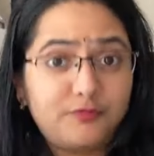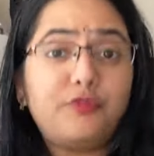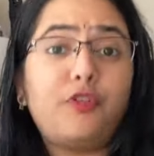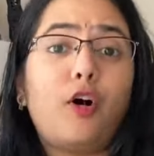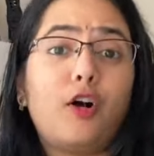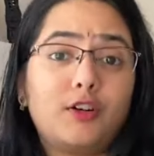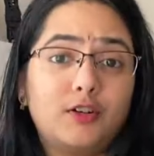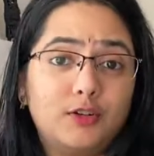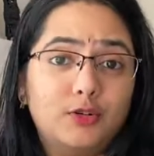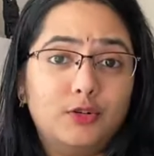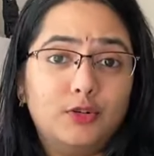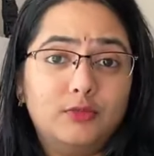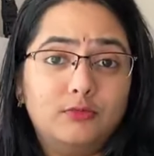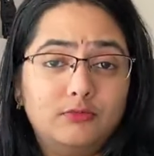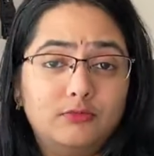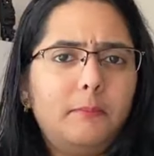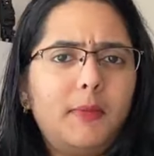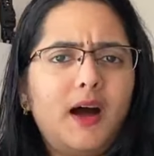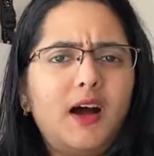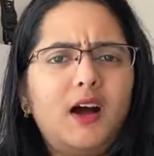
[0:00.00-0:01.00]
for good.
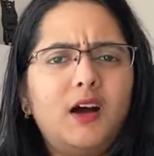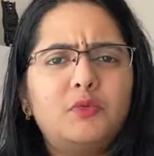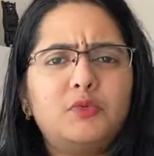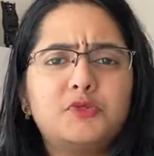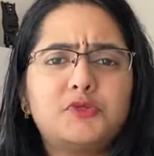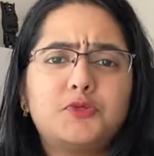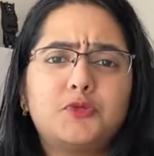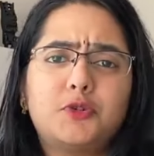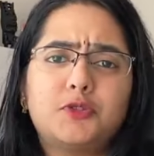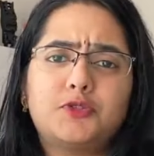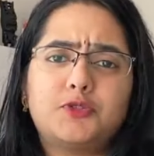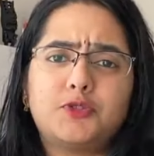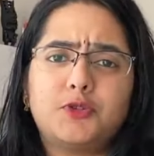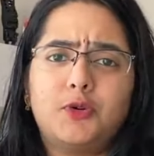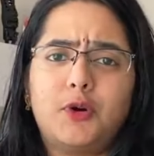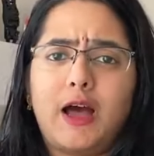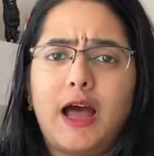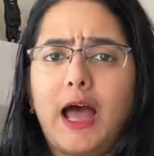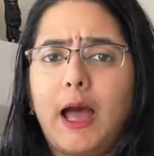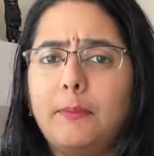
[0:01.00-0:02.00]
Maha was not
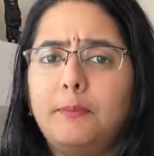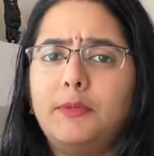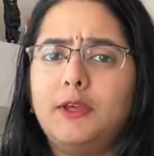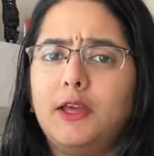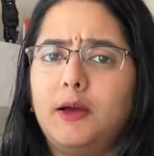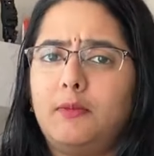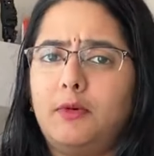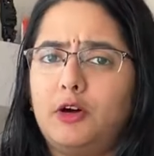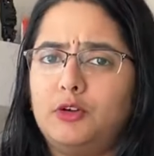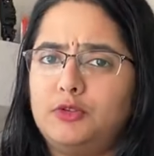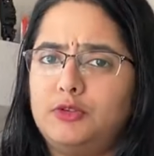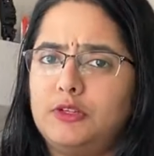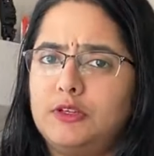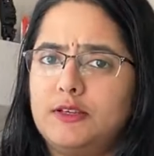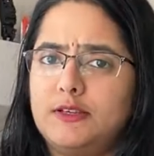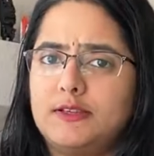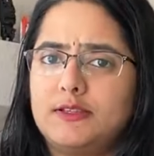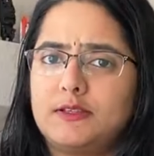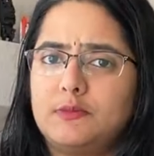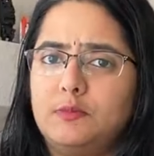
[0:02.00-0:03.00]
so happy about
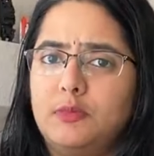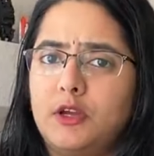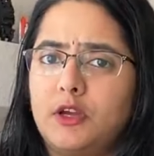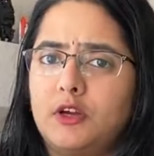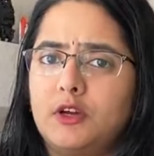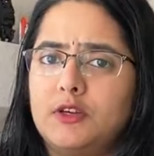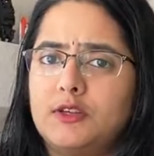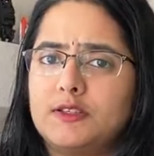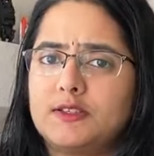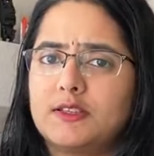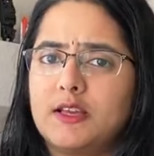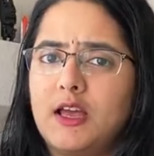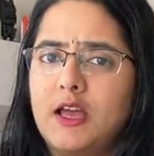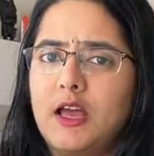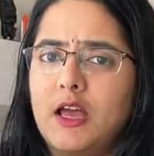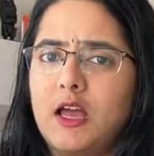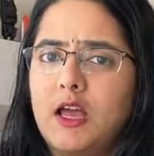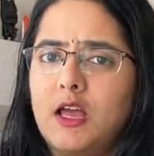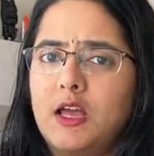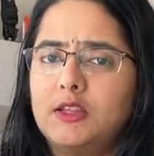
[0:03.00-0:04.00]
this because
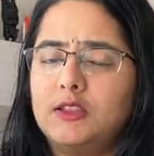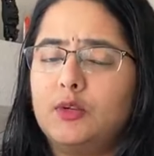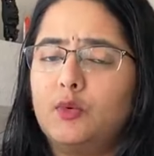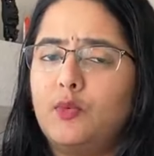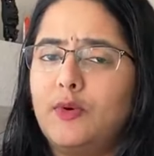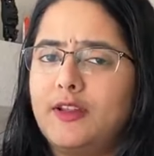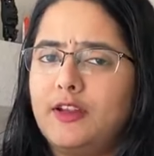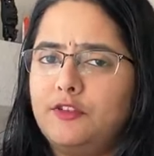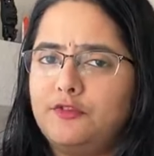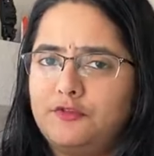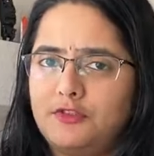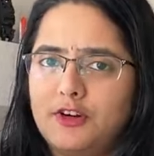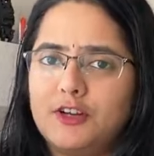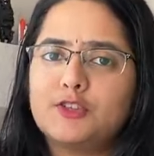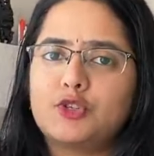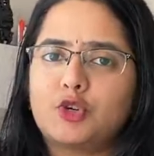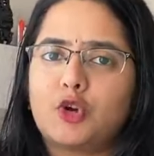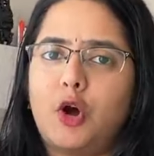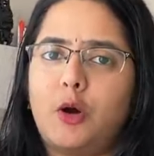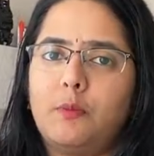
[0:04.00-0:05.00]
the very
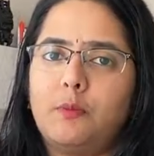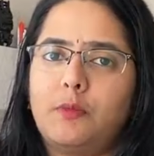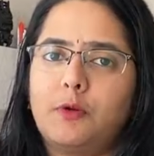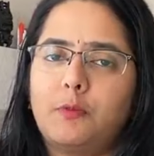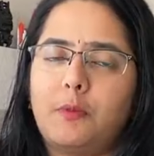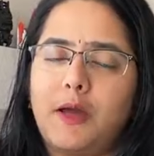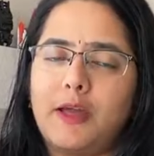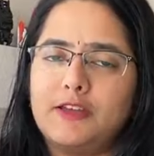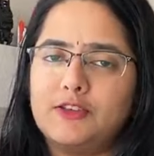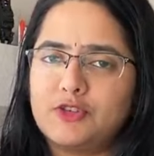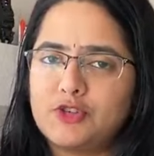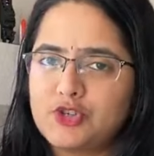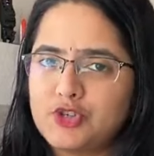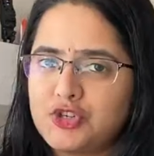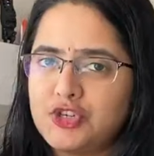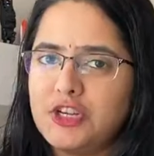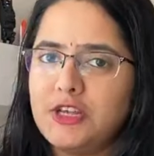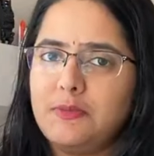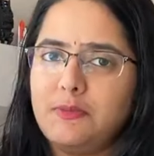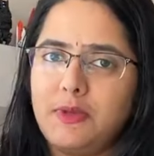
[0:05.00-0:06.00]
first compromise
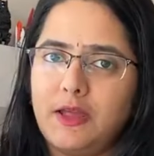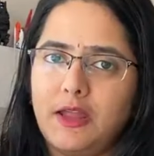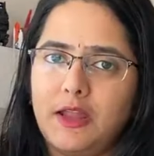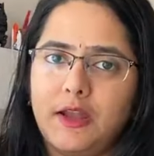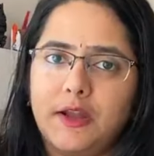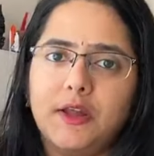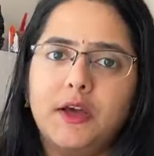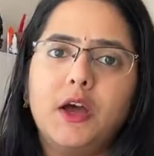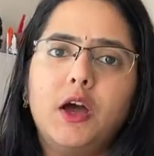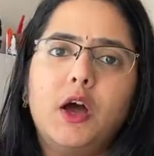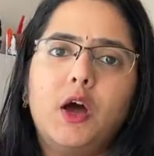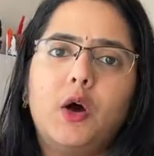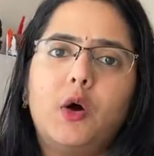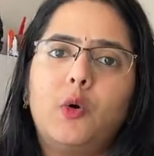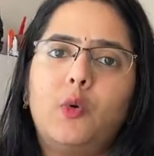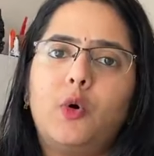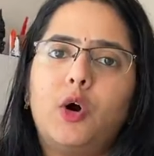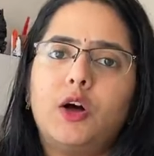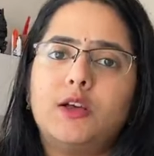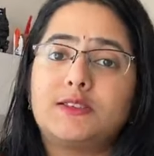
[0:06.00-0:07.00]
she made
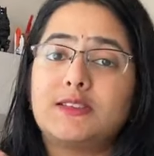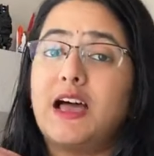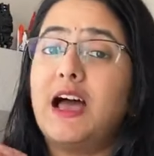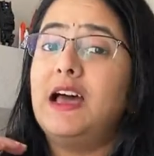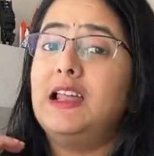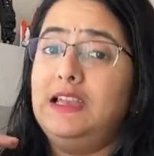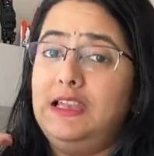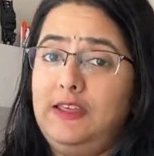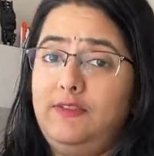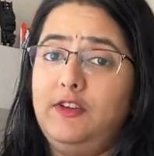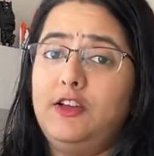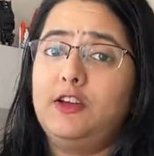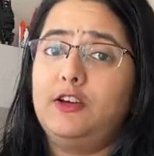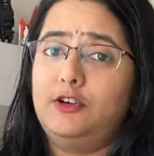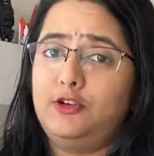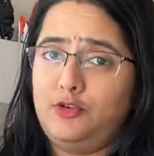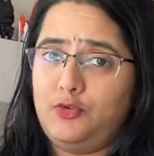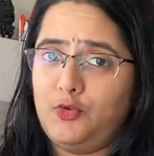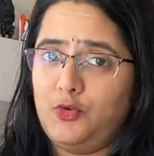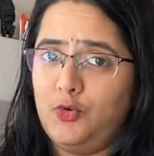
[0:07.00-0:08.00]
was leaving
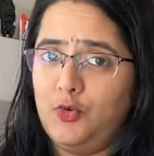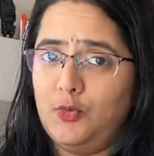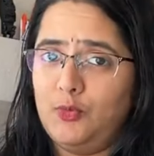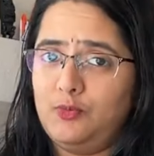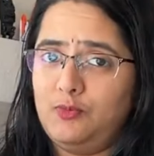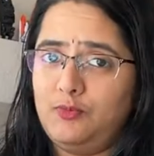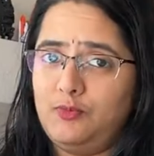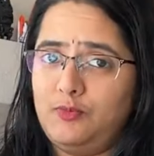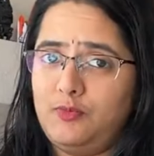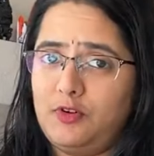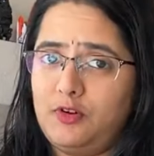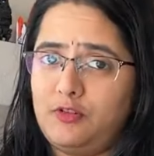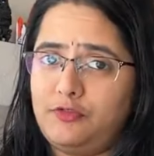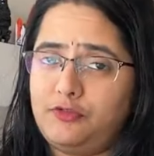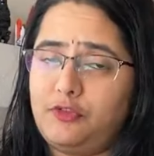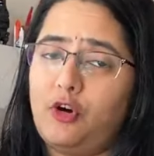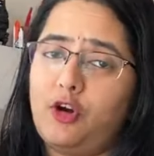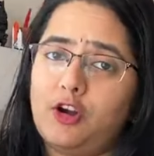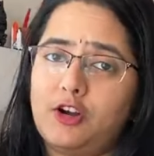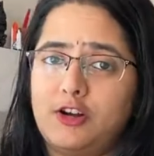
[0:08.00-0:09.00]
her room
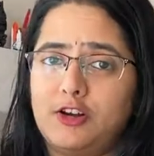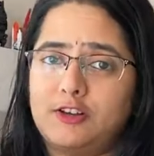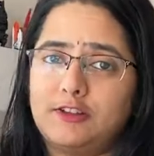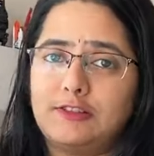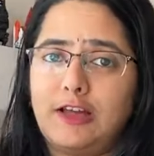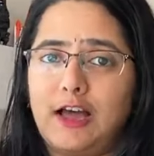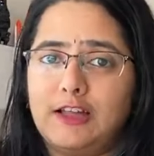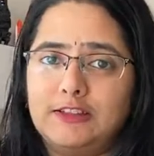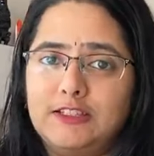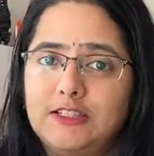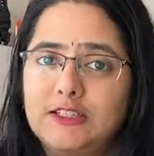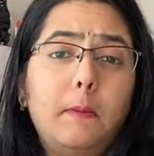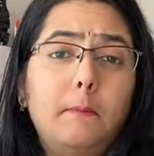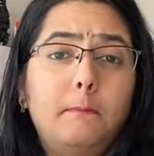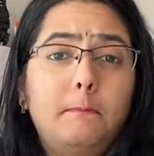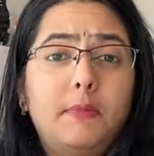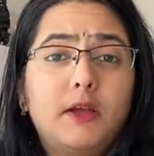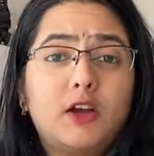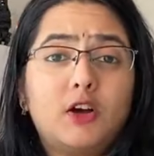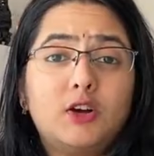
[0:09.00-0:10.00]
for her dadi.
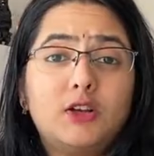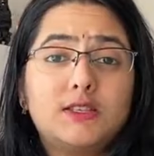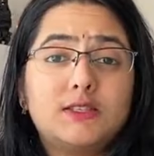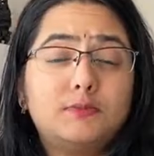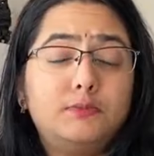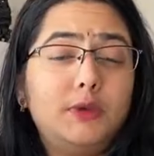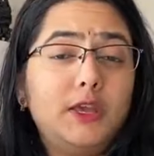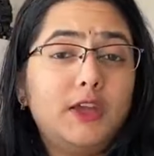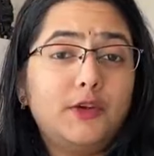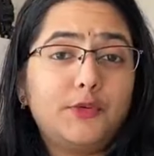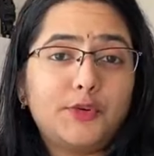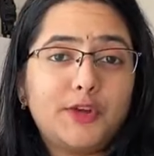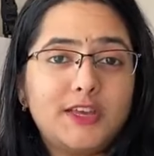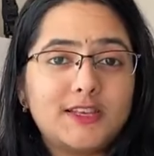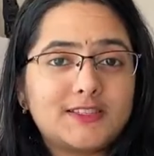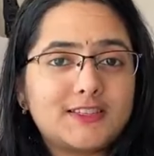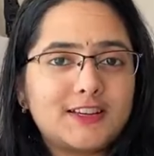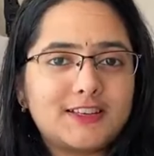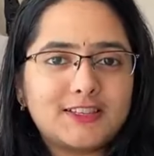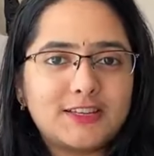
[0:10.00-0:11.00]
Because being
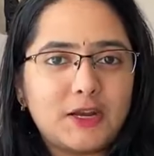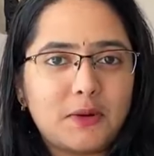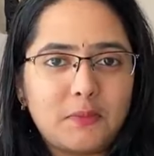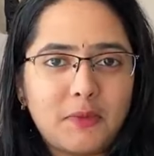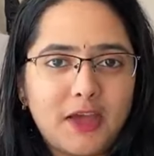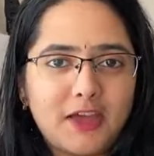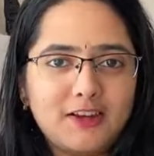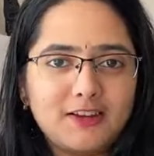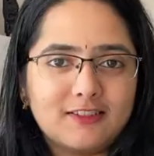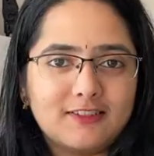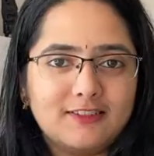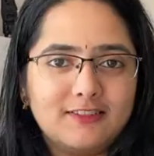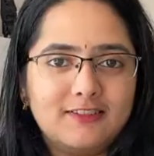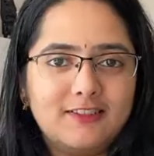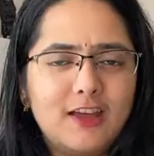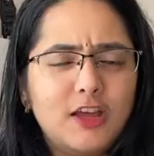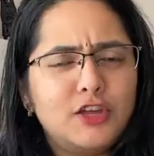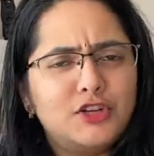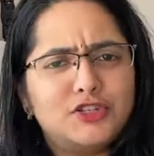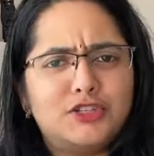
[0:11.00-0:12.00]
raised as an American,
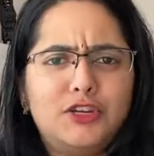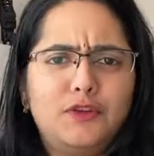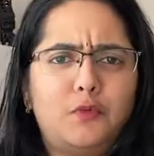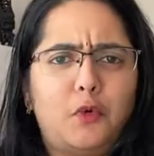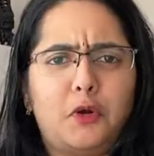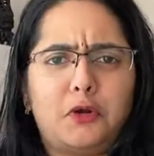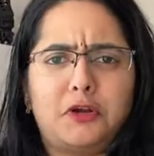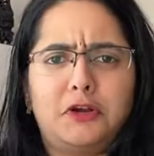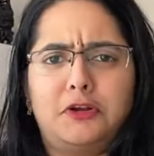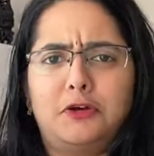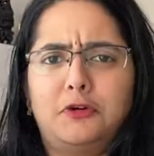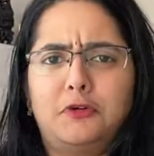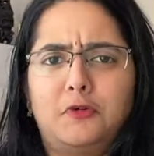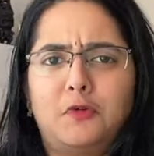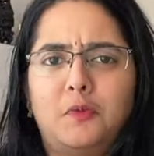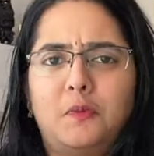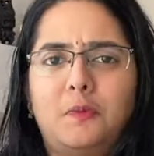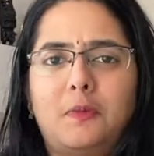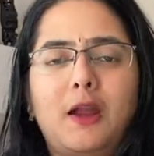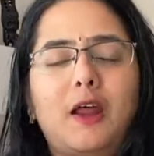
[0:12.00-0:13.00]
she wanted her
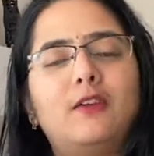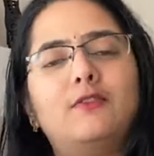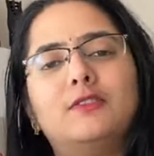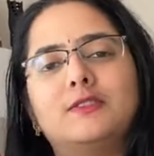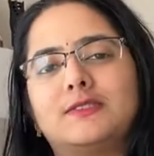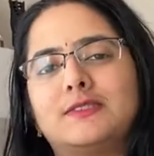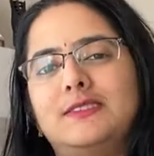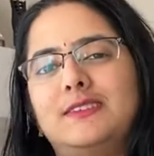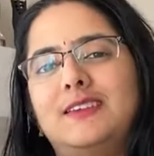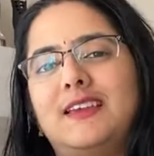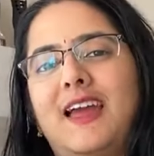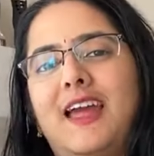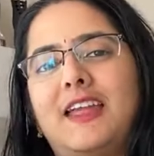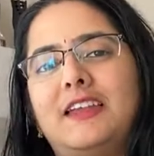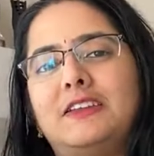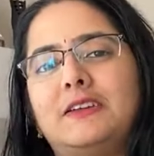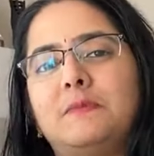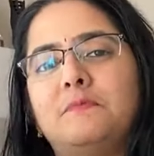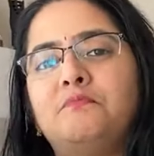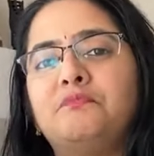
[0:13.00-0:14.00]
own privacy
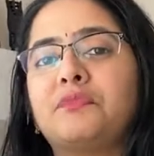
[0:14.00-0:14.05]
and